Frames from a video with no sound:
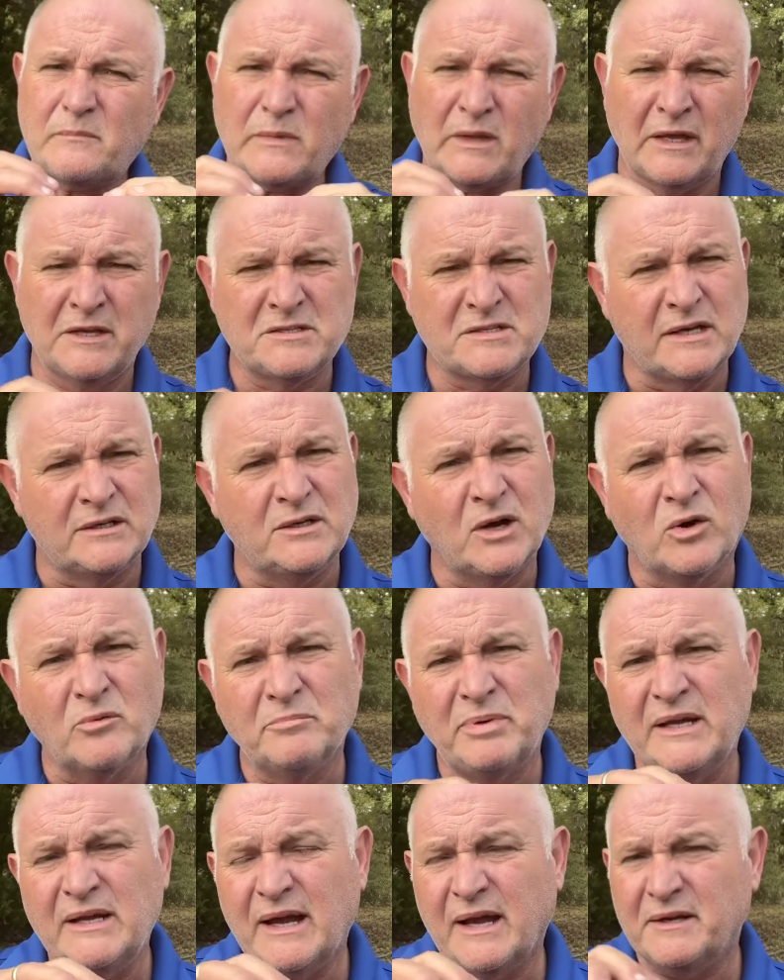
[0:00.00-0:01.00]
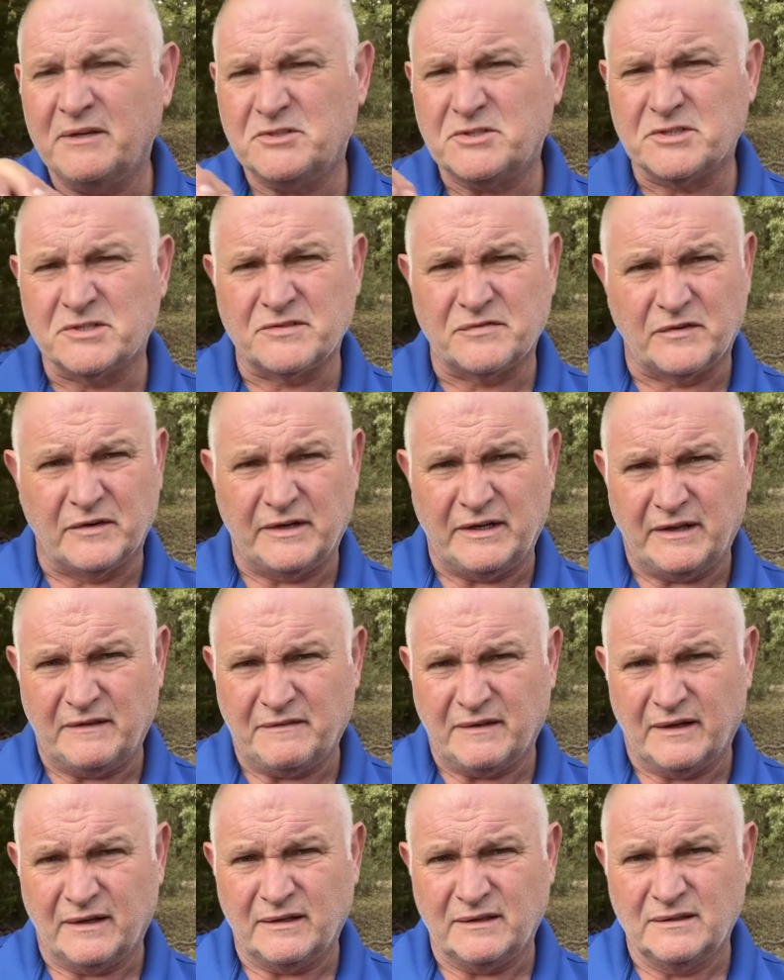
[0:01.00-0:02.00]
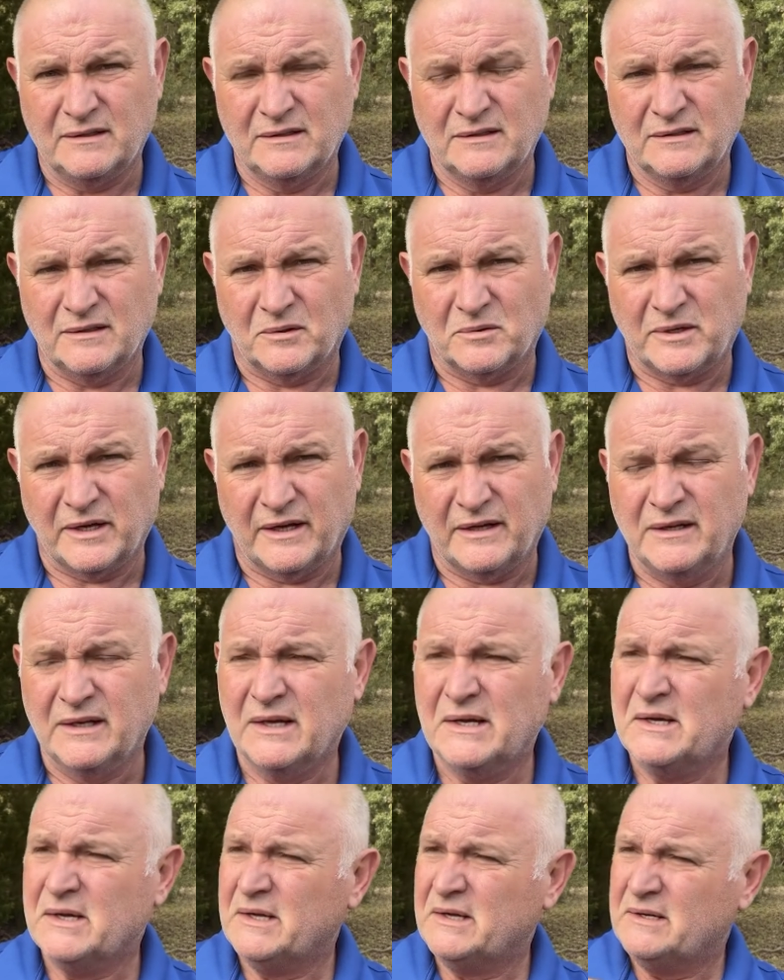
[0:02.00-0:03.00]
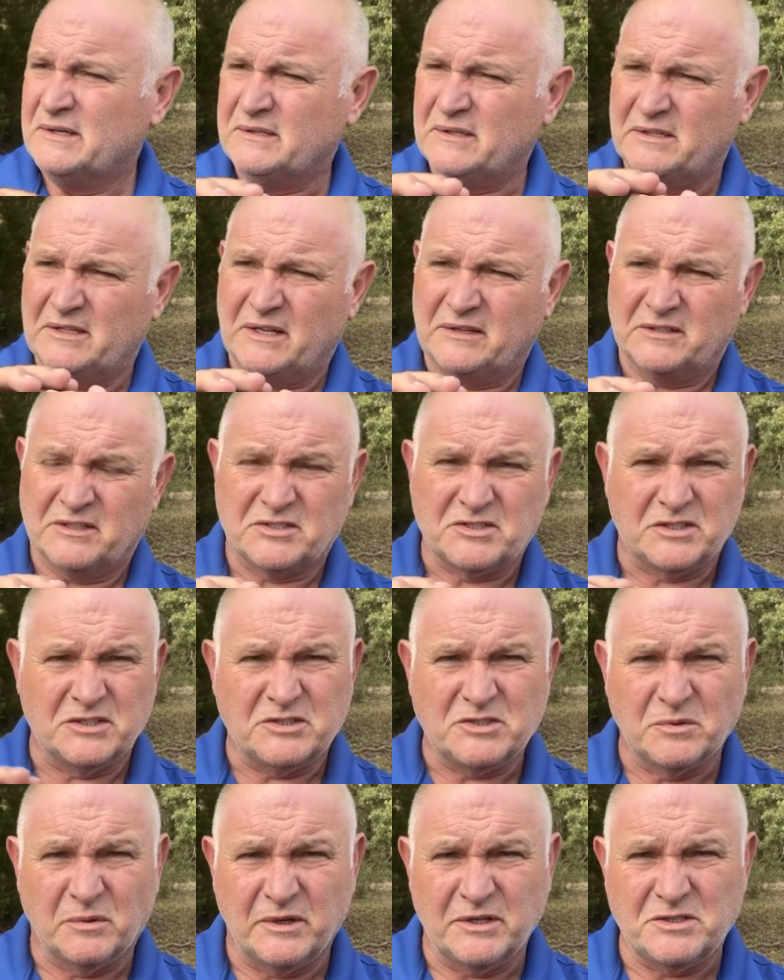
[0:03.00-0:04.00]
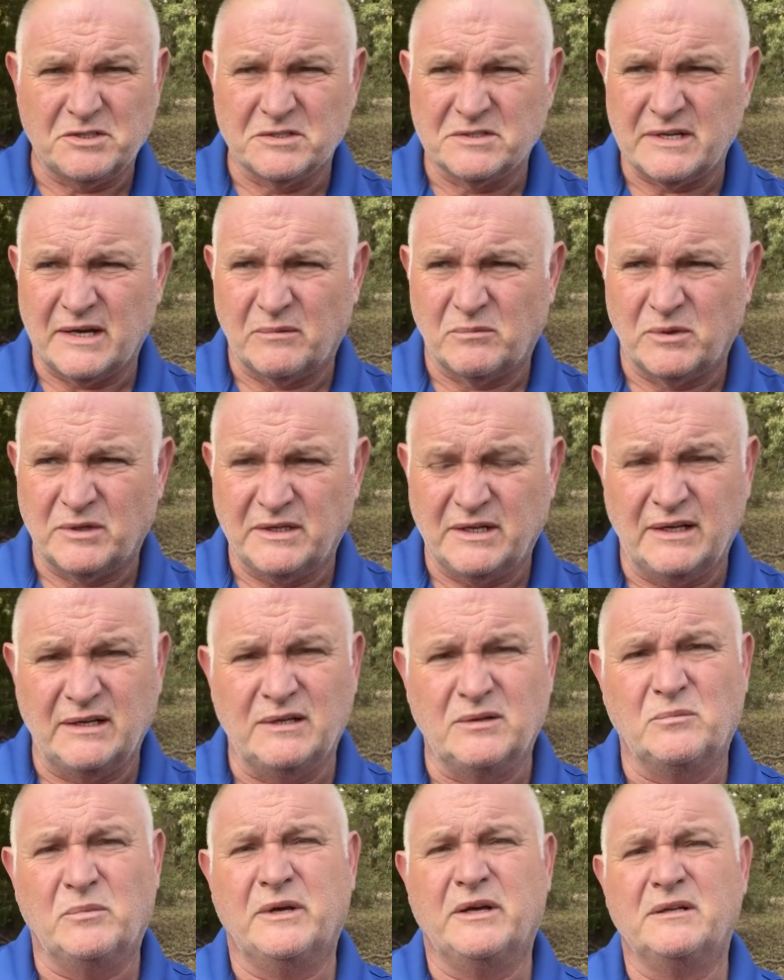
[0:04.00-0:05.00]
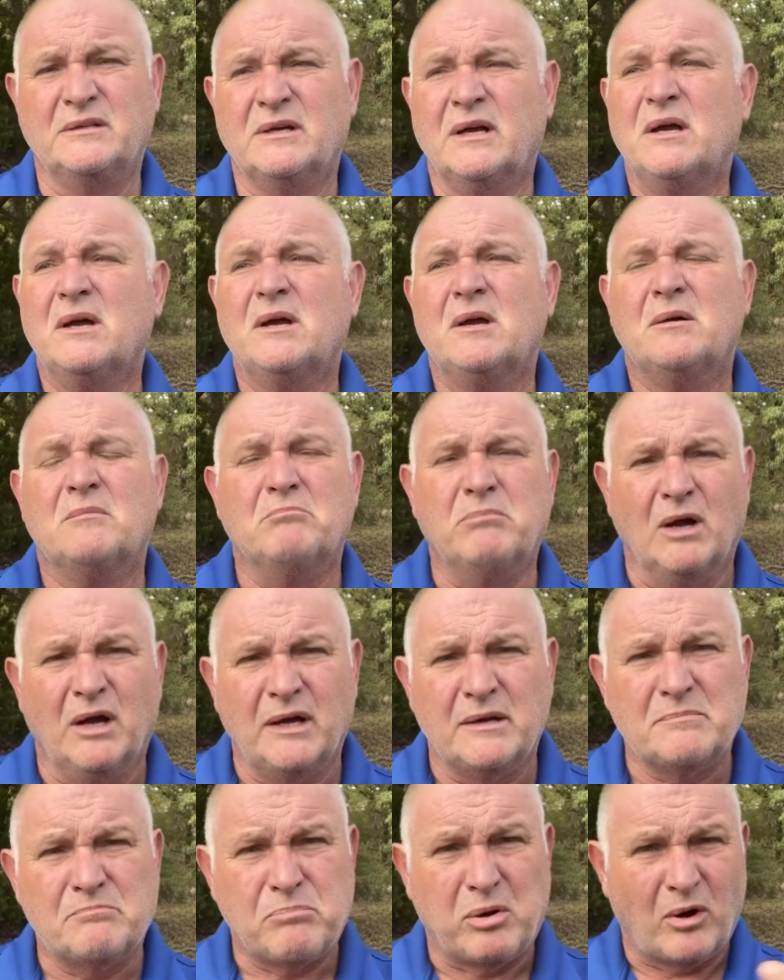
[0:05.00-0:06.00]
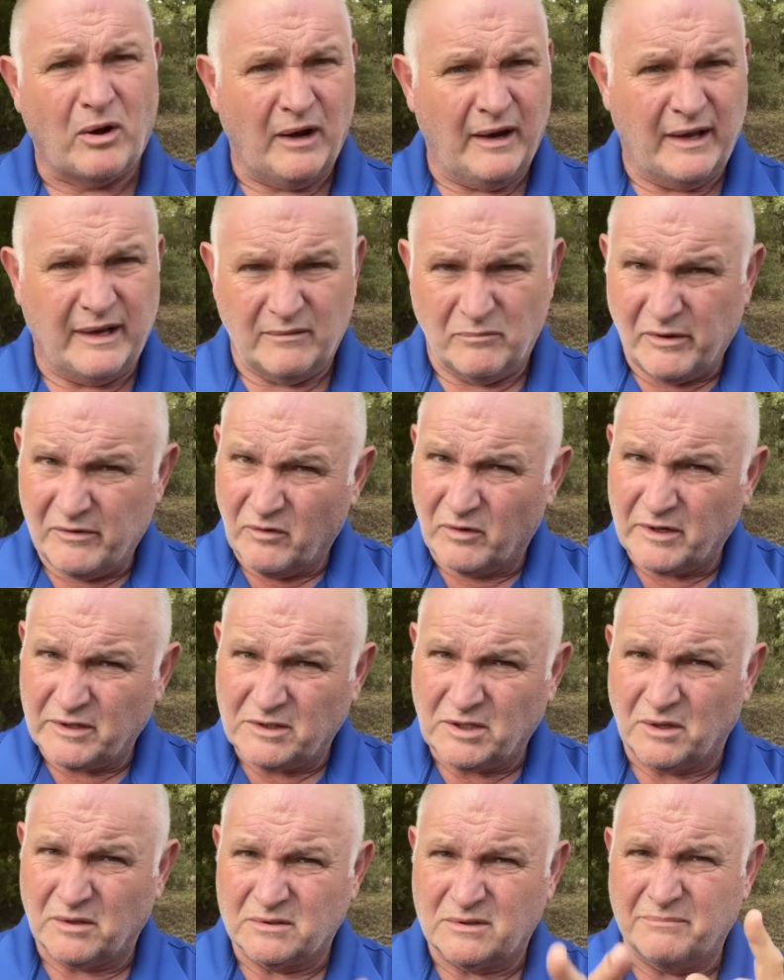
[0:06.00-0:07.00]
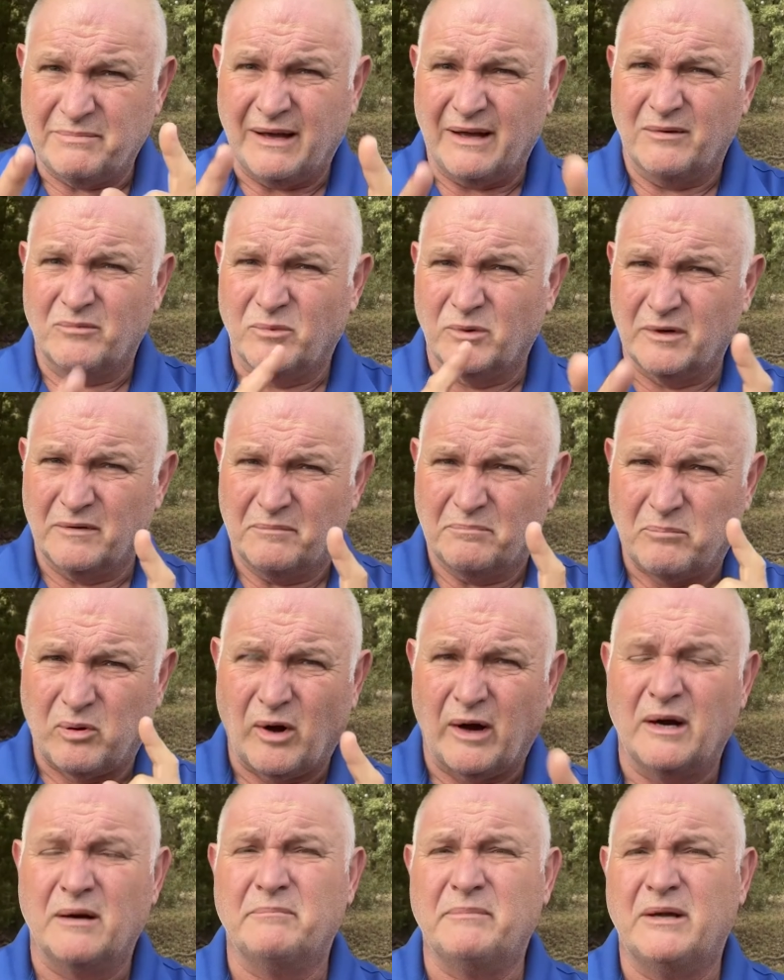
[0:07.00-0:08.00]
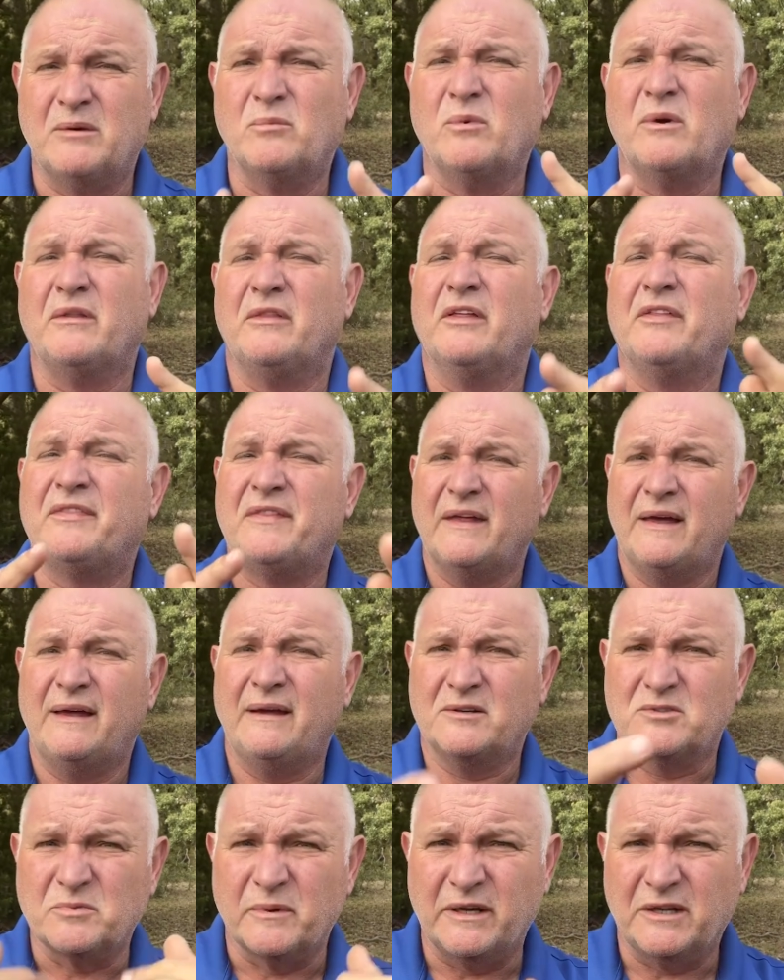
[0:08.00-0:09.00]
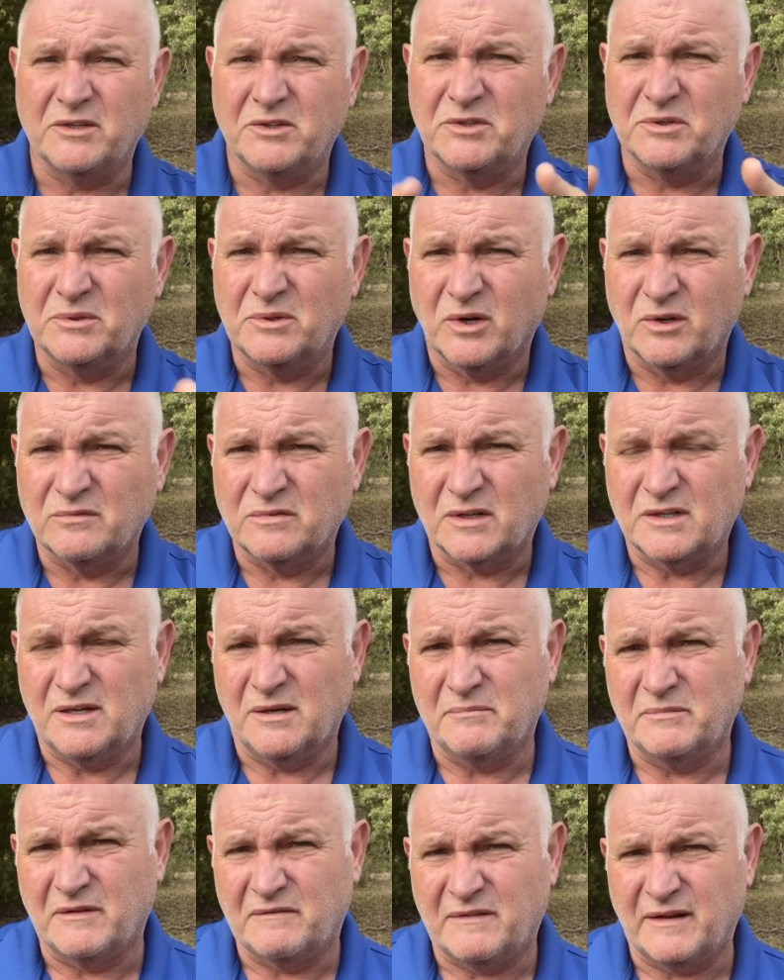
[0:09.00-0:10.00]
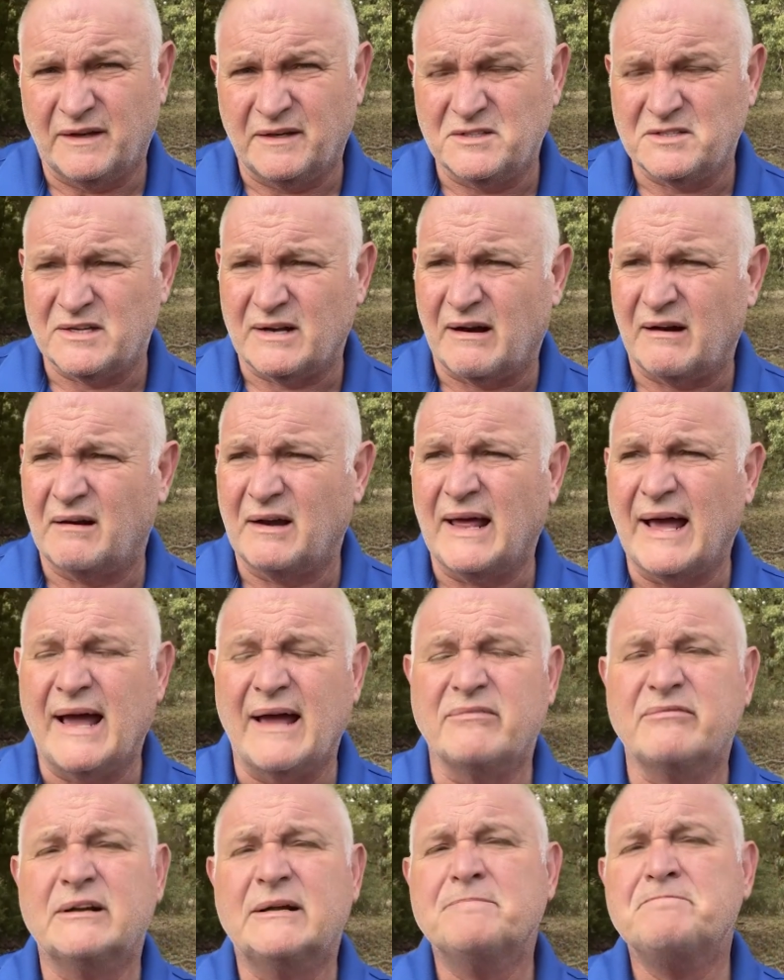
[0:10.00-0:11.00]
He said, don't be anxious for anything, okay, in the situations that we're dealing with, but pray. We've already talked about one, prayer being one of the things we can do to overcome the things in our life.